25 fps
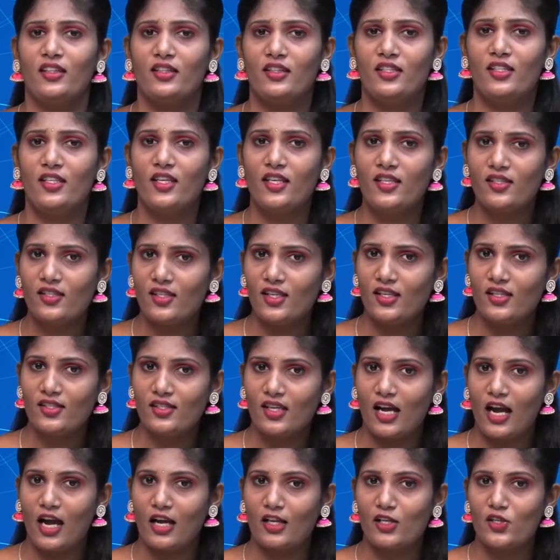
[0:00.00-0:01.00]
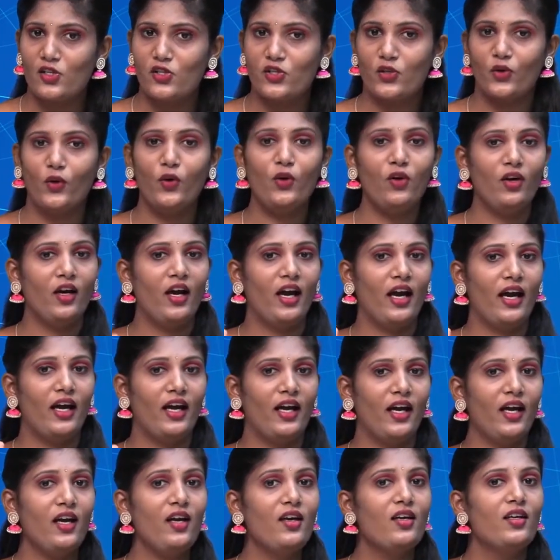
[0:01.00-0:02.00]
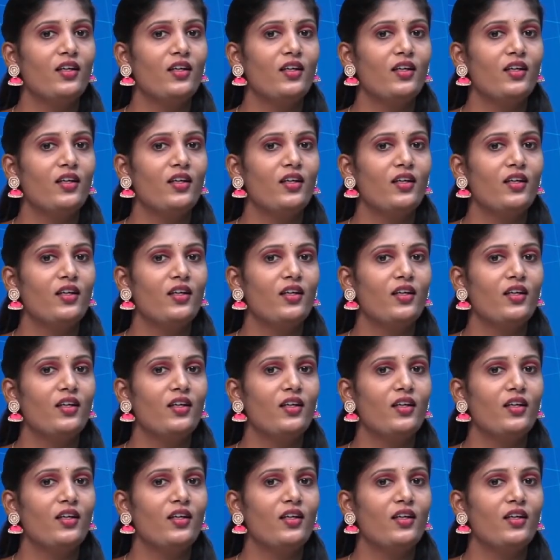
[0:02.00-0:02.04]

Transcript: this is also a